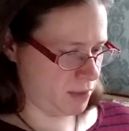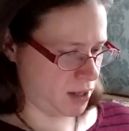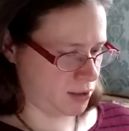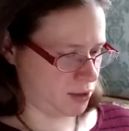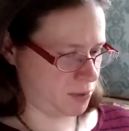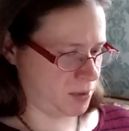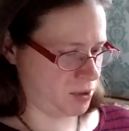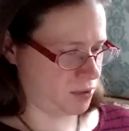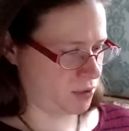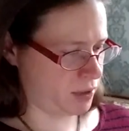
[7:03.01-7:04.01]
he asked
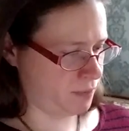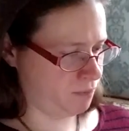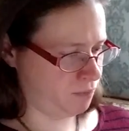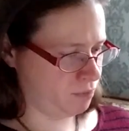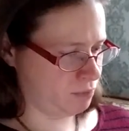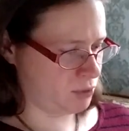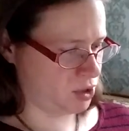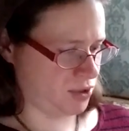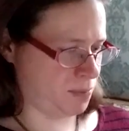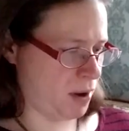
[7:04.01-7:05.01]
suspiciously.
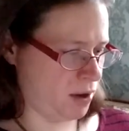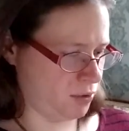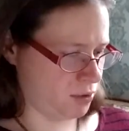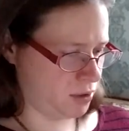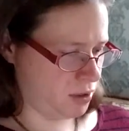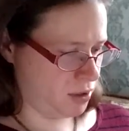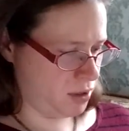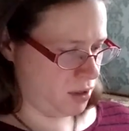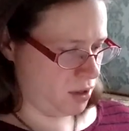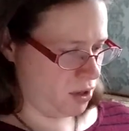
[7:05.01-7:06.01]
She smiled.
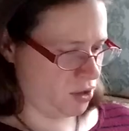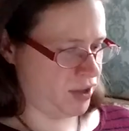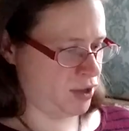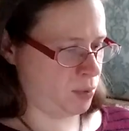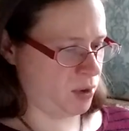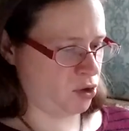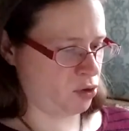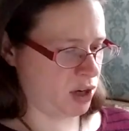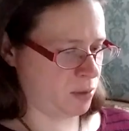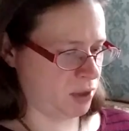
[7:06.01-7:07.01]
Her teeth were
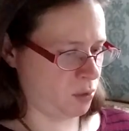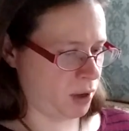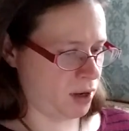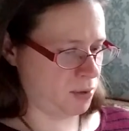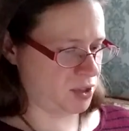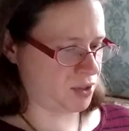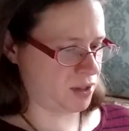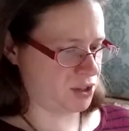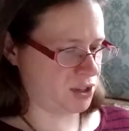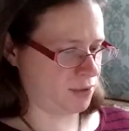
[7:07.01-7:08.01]
incredibly white, which
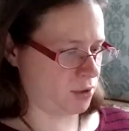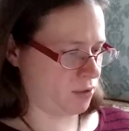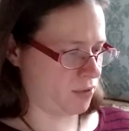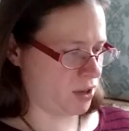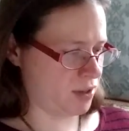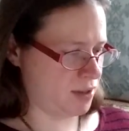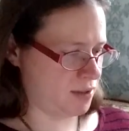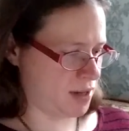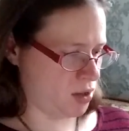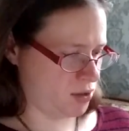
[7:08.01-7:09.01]
sent a shiver of
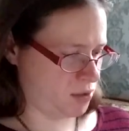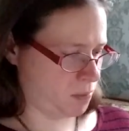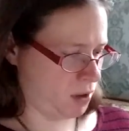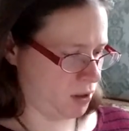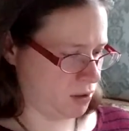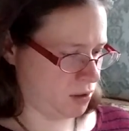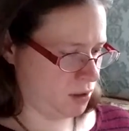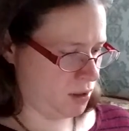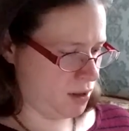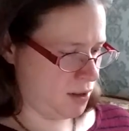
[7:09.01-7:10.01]
unease down his spine.
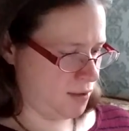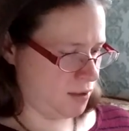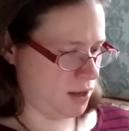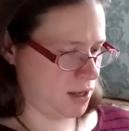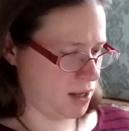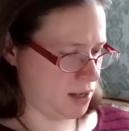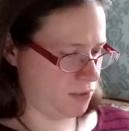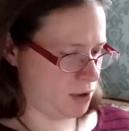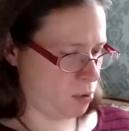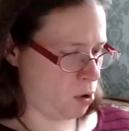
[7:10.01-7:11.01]
Then again, if
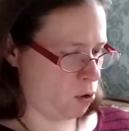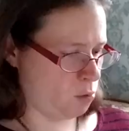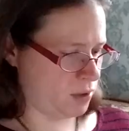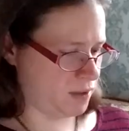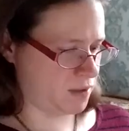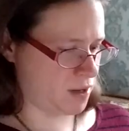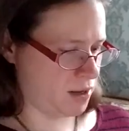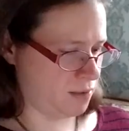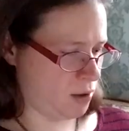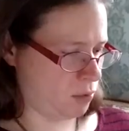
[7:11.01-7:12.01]
they were horribly
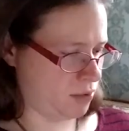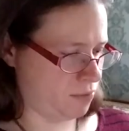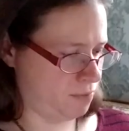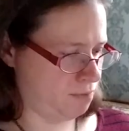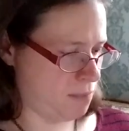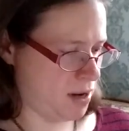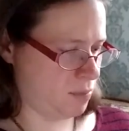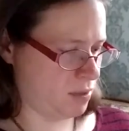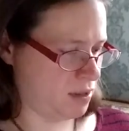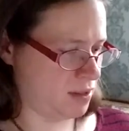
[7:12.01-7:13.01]
stained, that would have made
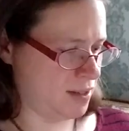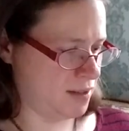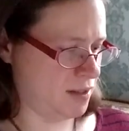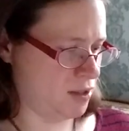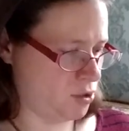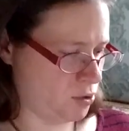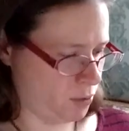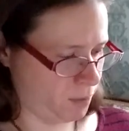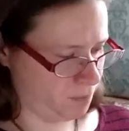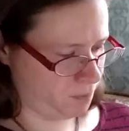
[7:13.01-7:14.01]
him uneasy too.